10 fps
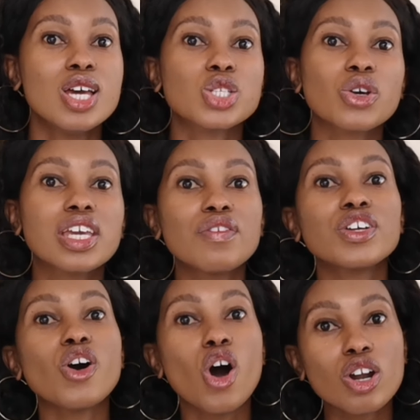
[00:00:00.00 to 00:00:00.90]
So
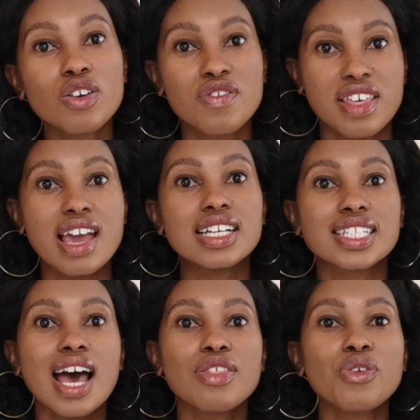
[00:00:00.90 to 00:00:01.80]
given all of that,
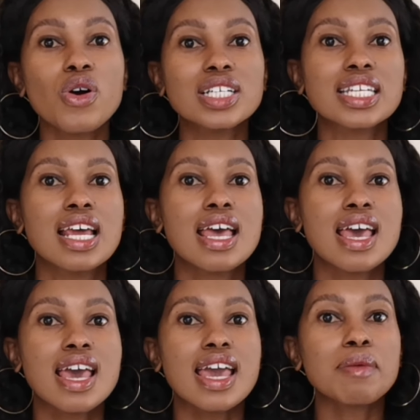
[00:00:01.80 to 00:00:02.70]
I thought
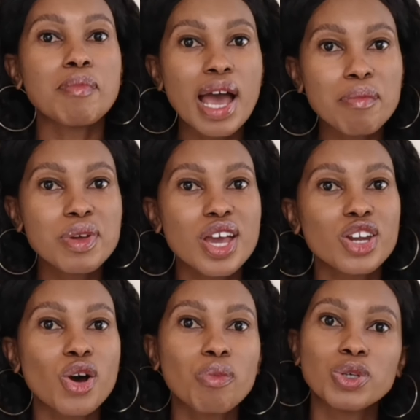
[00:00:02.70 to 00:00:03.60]
it might be
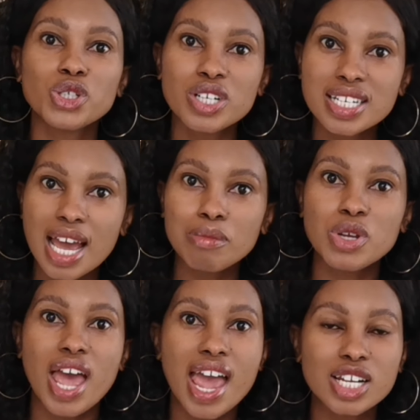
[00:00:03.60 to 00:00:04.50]
an opportune time
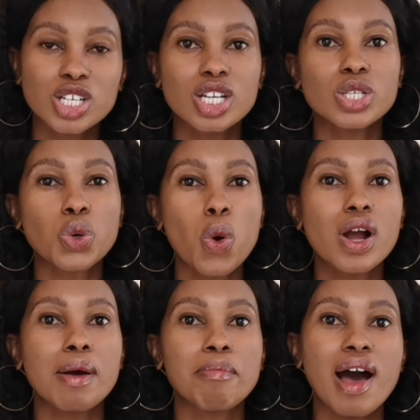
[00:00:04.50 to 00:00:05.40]
to actually talk
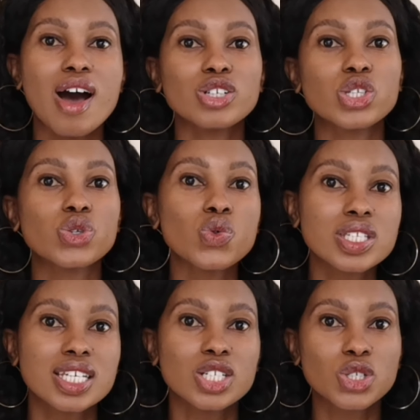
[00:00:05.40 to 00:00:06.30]
about
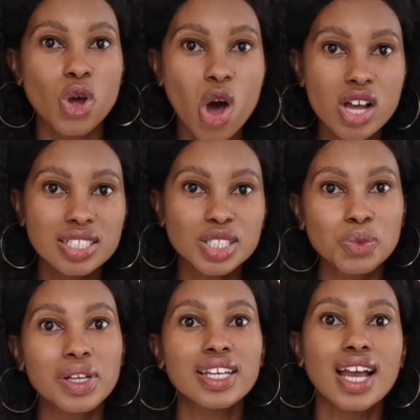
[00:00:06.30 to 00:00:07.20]
do's and don'ts
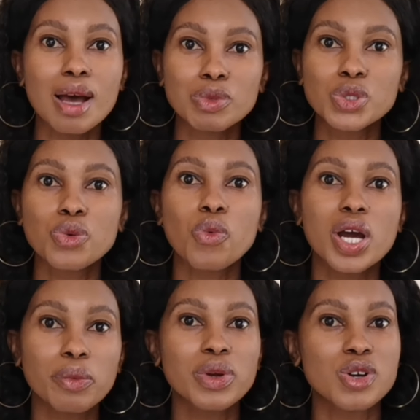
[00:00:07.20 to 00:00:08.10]
when it comes to
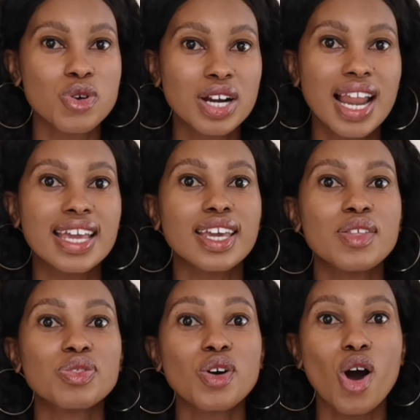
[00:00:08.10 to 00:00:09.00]
what we look like
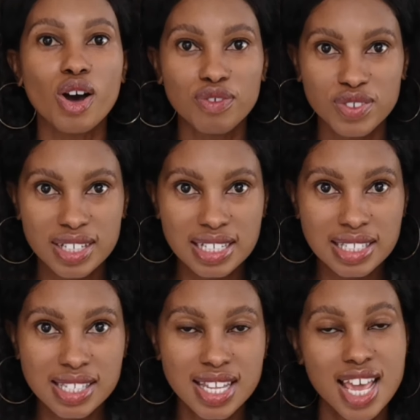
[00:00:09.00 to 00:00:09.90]
in the
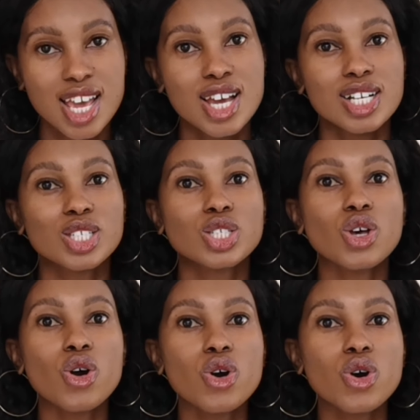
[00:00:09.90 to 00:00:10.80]
office.
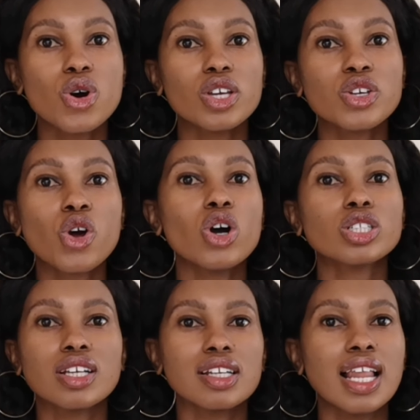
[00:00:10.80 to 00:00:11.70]
So, you
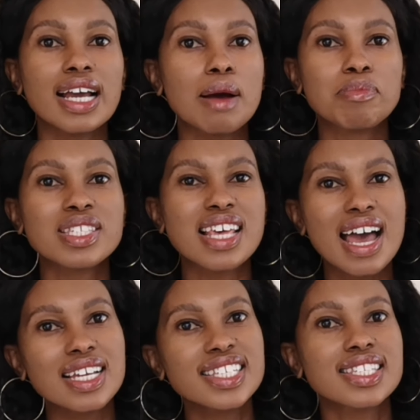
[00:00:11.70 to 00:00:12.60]
know,
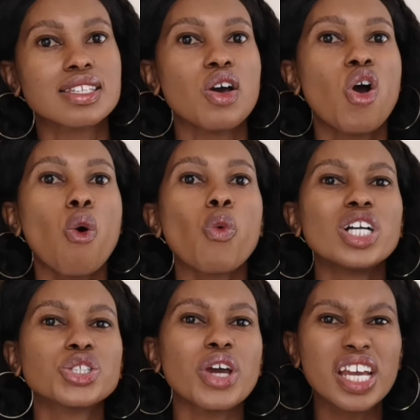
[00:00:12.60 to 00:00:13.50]
besides
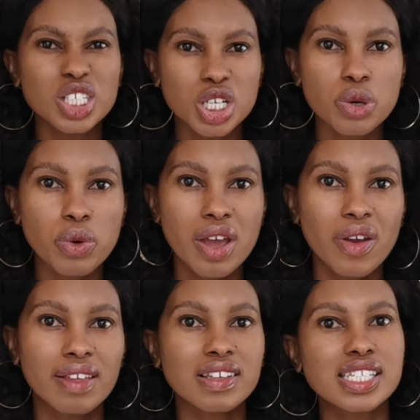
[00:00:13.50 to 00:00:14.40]
what you're actually
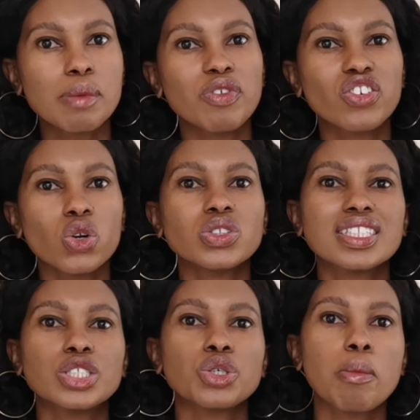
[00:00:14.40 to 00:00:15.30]
wearing, the type of clothes
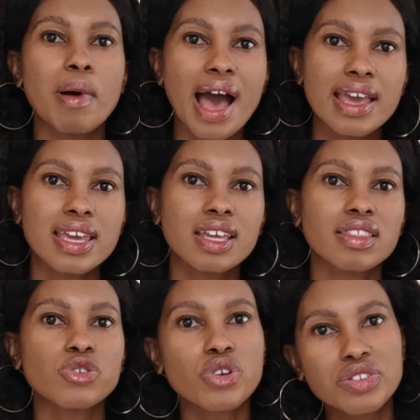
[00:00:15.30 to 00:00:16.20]
that you're buying,
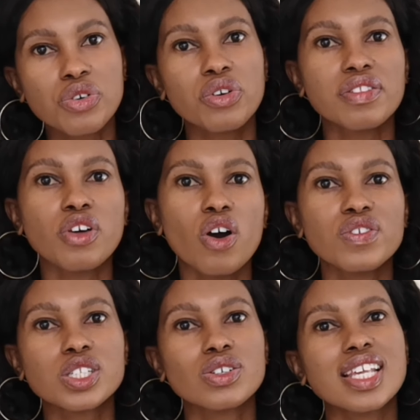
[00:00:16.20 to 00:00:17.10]
the dress code at the
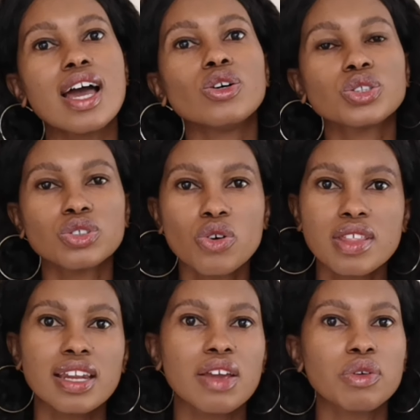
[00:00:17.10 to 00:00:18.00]
office, because I also know
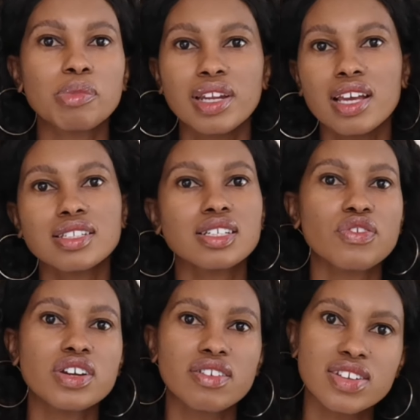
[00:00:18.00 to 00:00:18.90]
that everybody has a
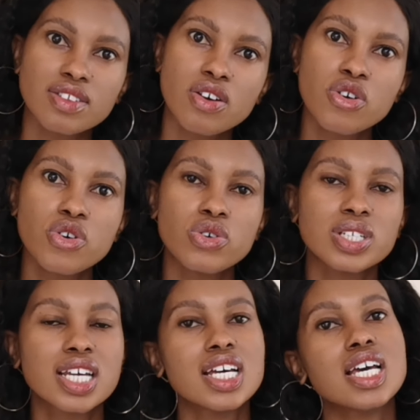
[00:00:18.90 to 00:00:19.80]
different dress
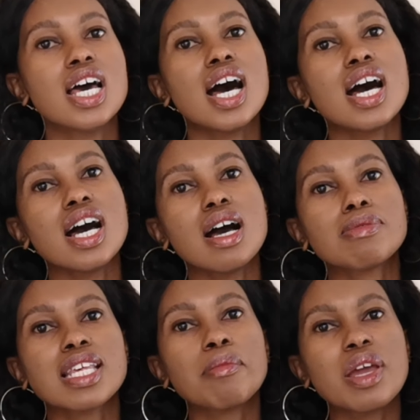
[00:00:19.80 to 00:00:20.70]
code.
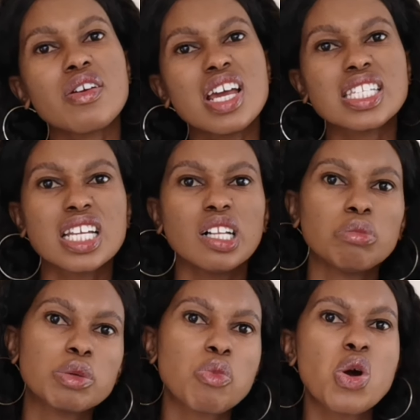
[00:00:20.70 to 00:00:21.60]
Some areas are a little
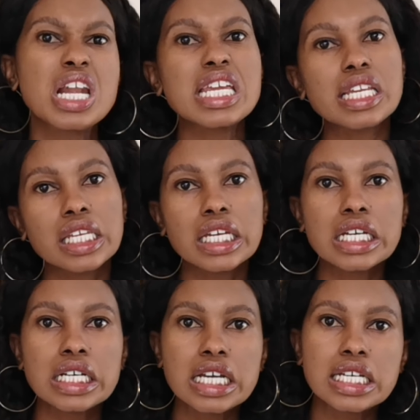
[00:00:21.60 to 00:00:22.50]
bit more
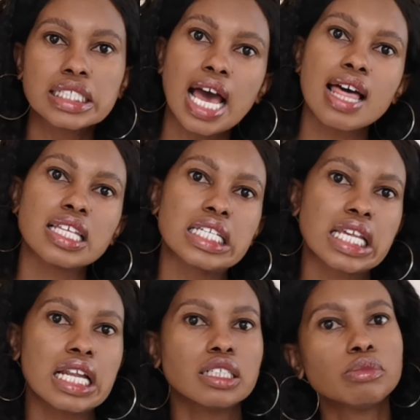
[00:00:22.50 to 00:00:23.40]
lenient, others
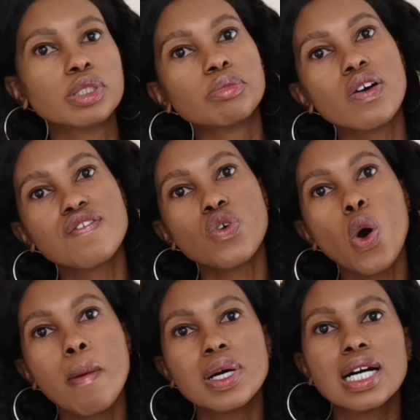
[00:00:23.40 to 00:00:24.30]
are a little bit more
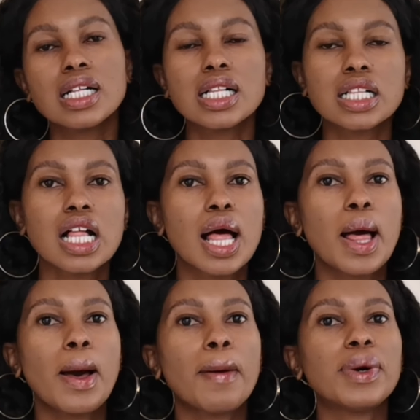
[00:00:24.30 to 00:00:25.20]
formal.
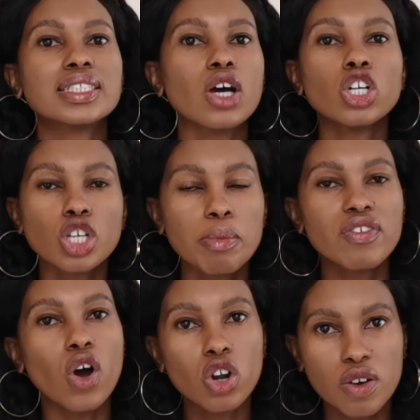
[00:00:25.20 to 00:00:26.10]
But on top
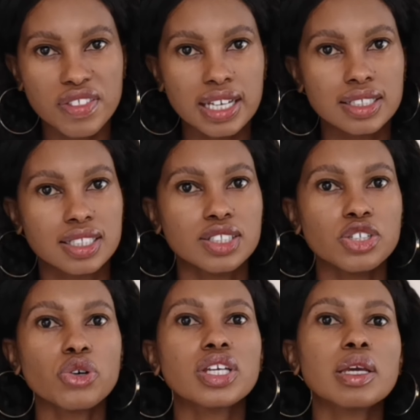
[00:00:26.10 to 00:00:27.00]
of all of that,
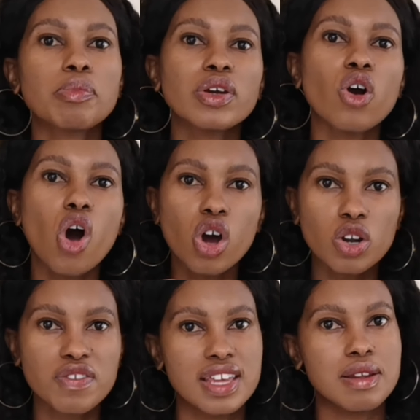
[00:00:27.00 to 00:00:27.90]
you know, keeping all
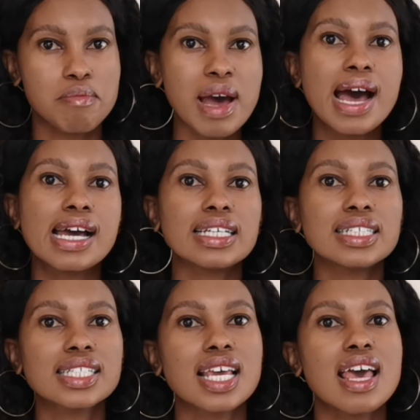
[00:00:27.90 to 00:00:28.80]
of that in
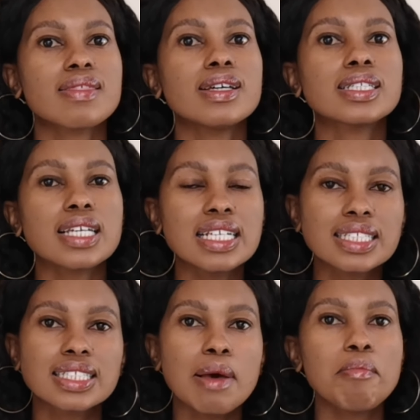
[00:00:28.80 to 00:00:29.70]
mind, there are
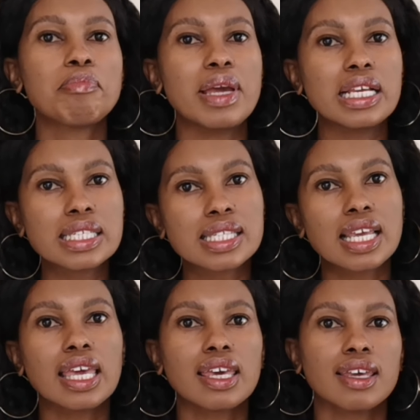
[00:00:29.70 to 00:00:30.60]
just some
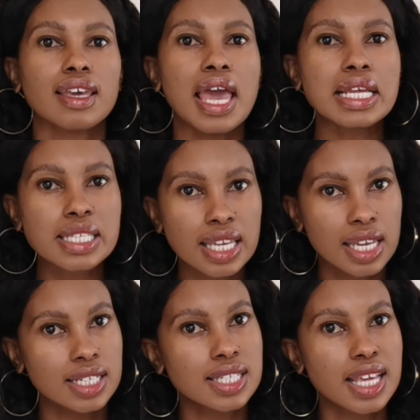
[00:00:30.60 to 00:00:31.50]
basic
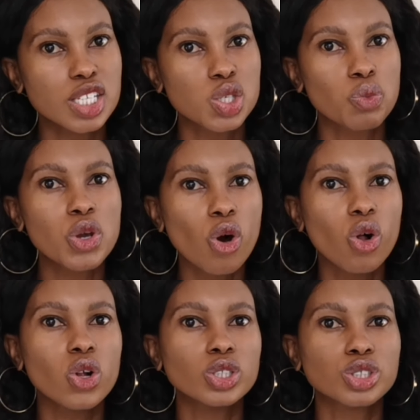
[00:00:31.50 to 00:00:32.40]
etiquette that we
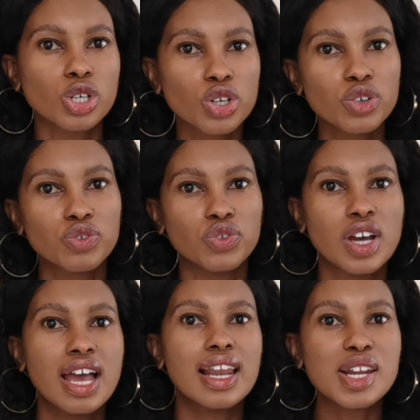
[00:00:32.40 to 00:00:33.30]
all sort of
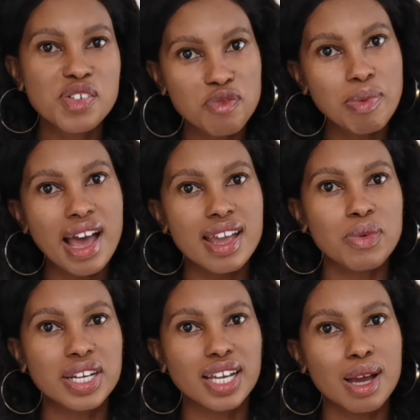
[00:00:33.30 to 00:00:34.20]
live by
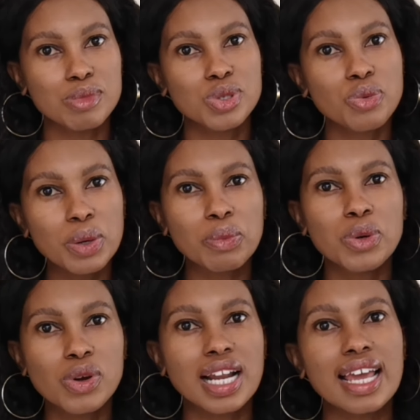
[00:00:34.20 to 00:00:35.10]
when it comes to what we
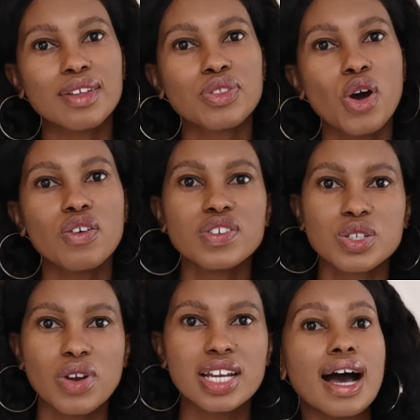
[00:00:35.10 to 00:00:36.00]
look like in the
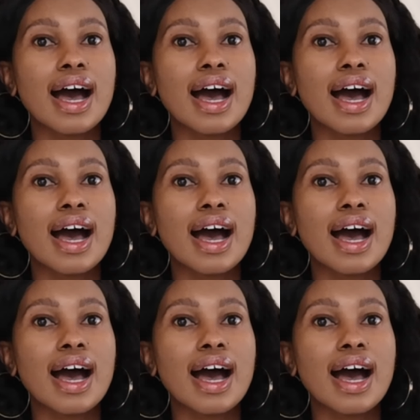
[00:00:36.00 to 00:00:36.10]
office, right?